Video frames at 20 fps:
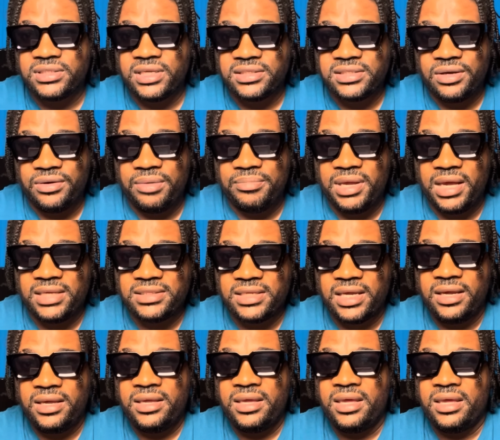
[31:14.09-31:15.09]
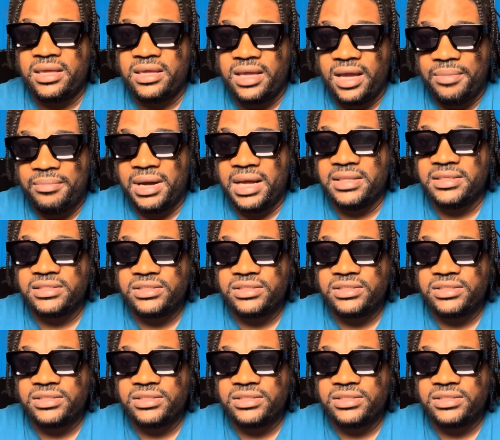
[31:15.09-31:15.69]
You see what I say? Yeah, man.